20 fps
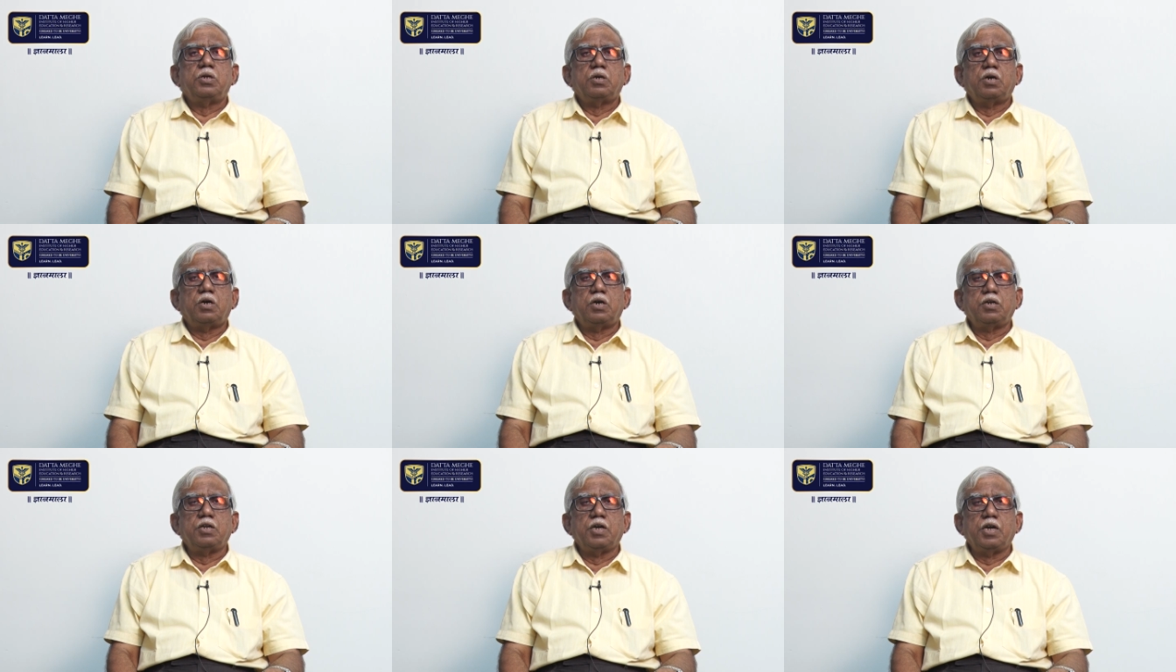
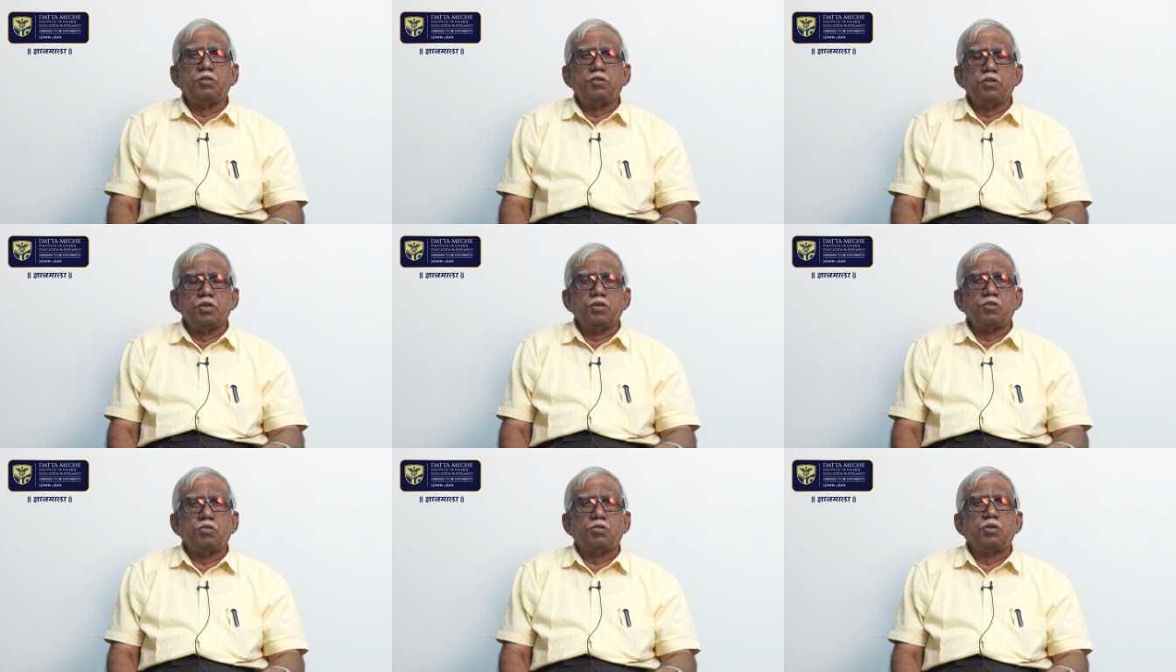
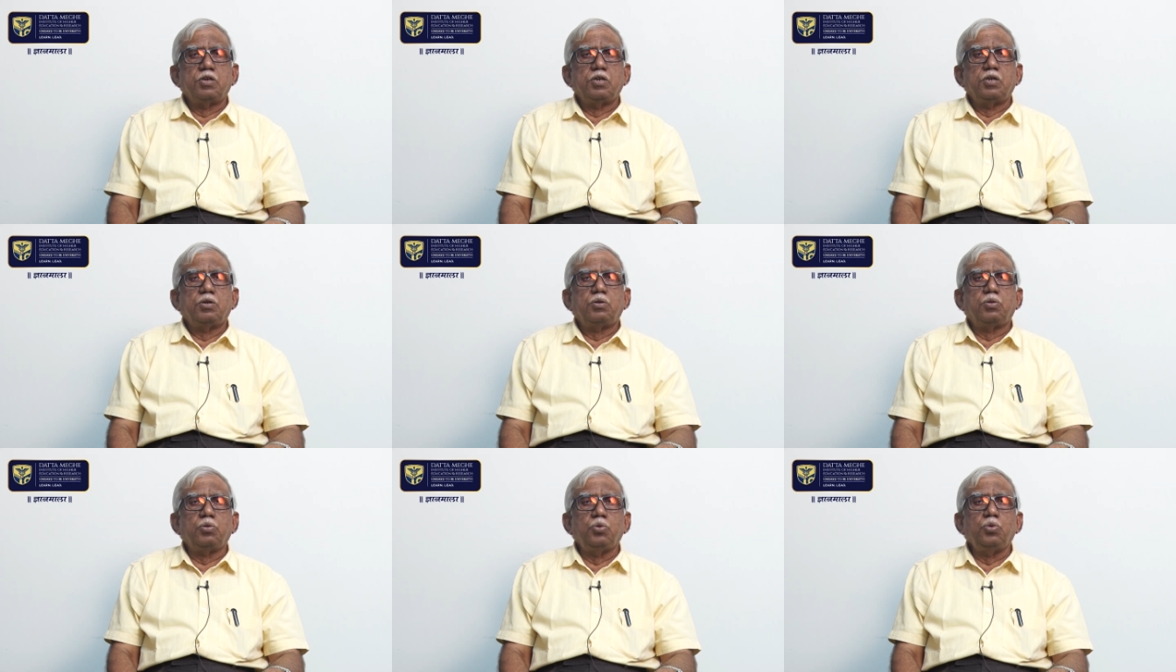attaches
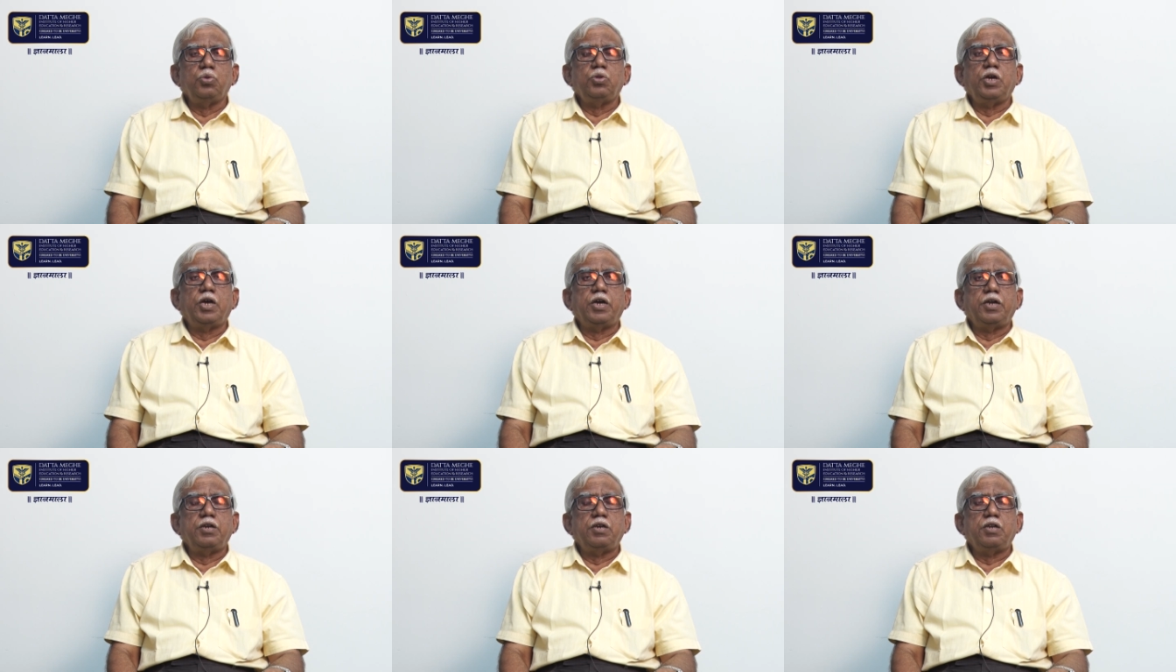to
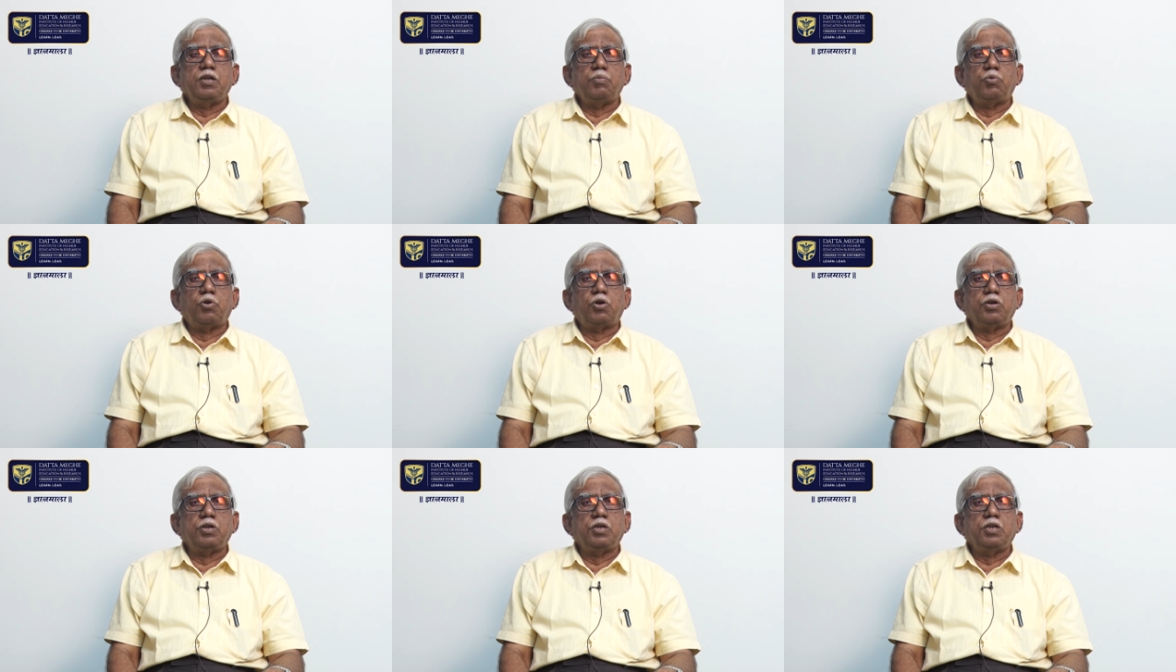the
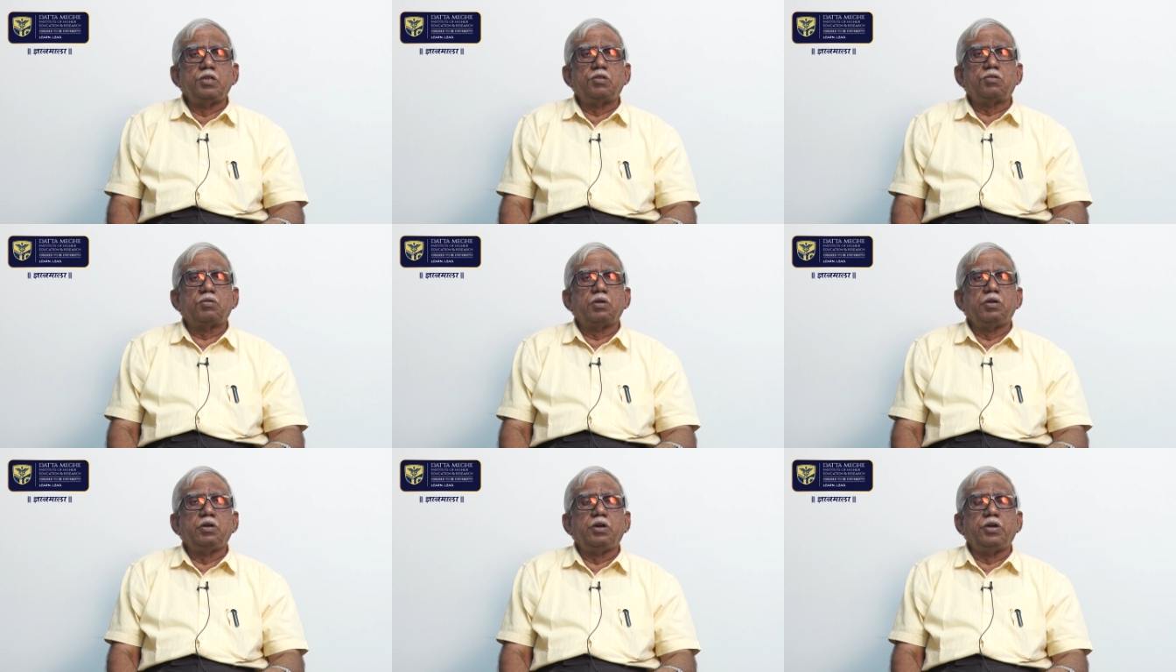
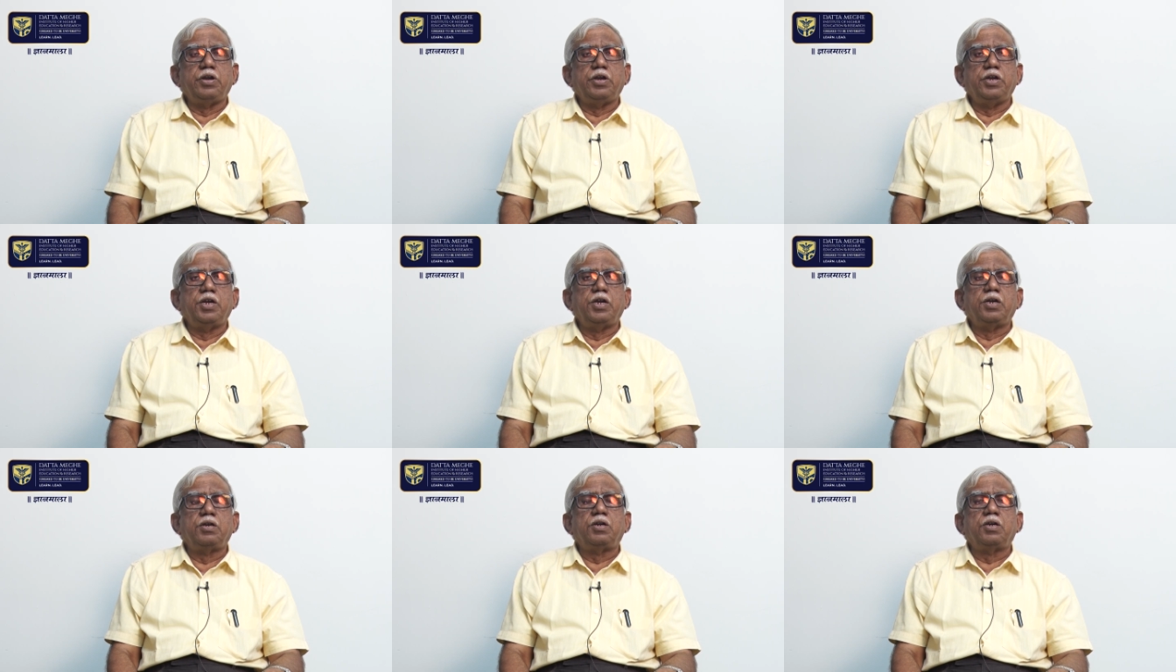antibodies
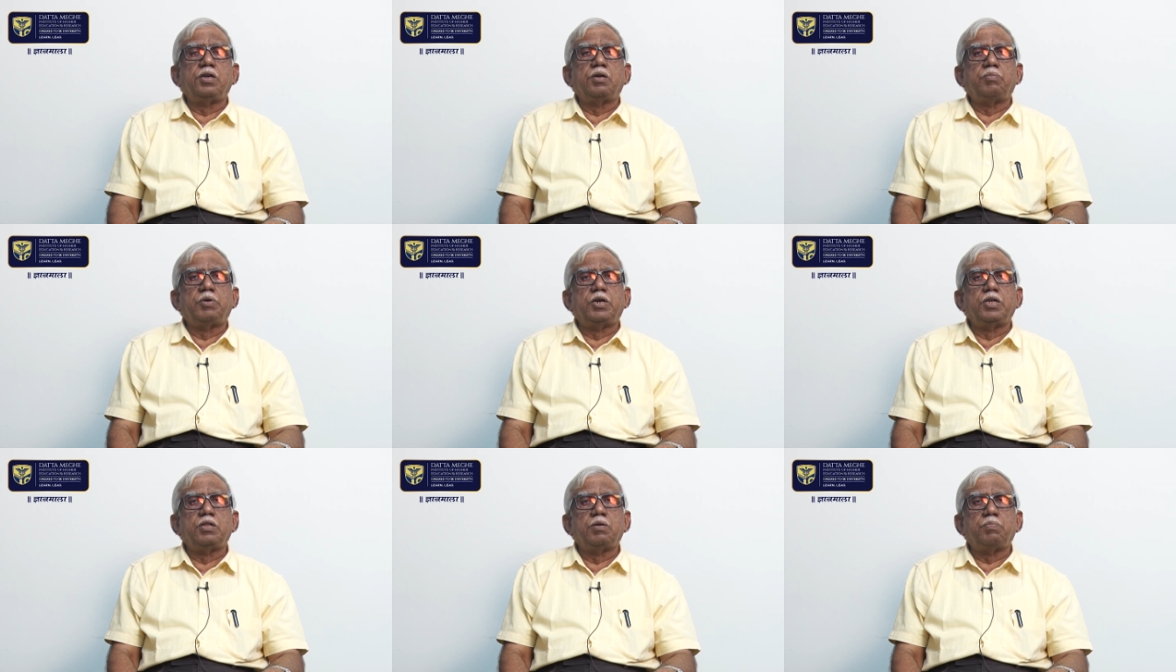created
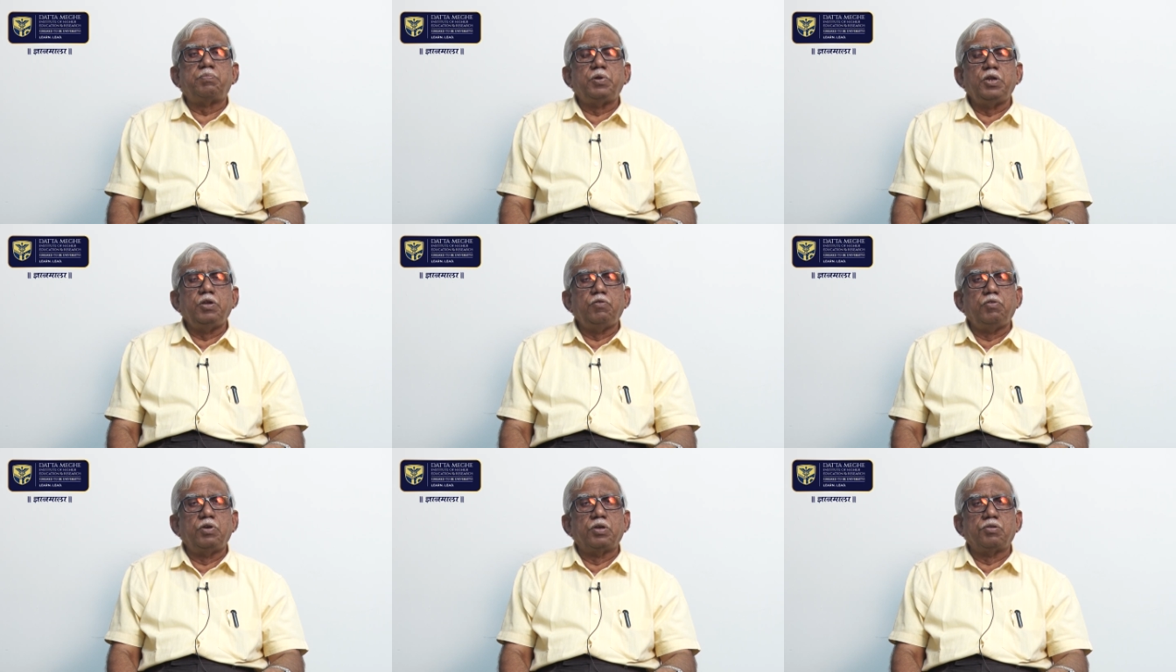by the
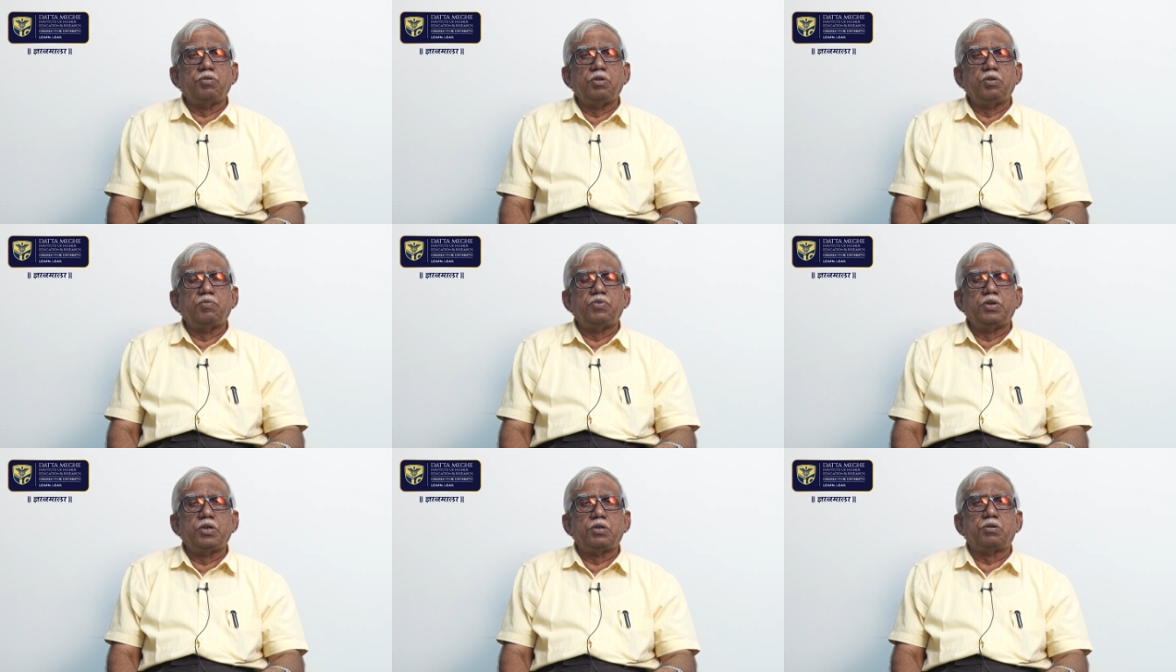previous
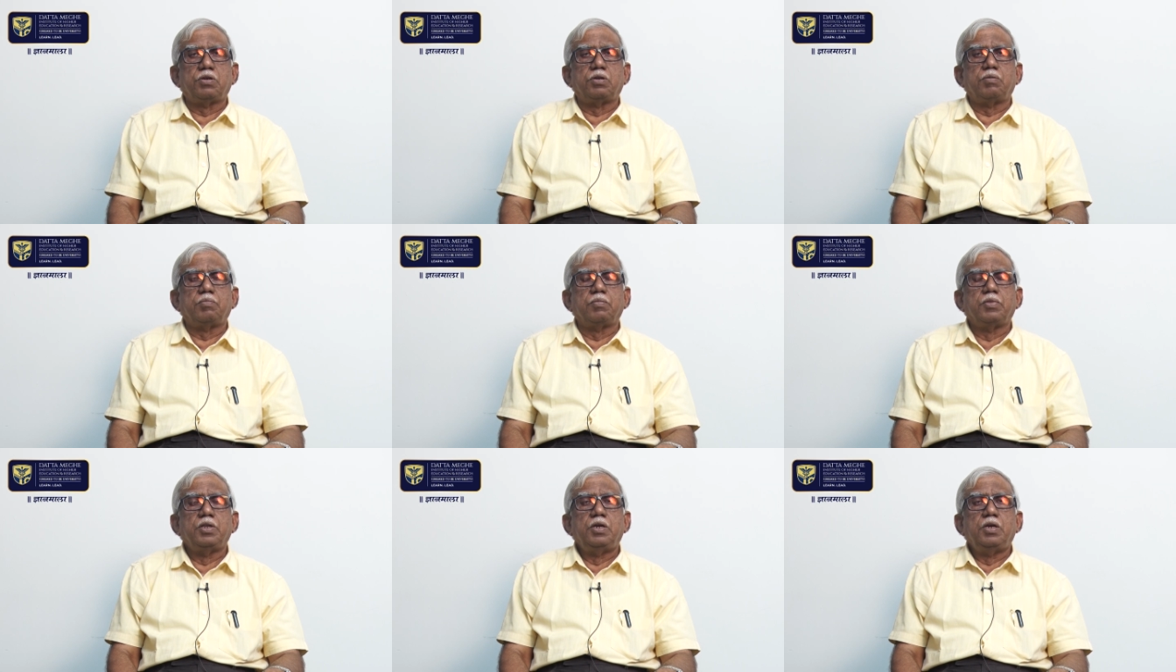infection.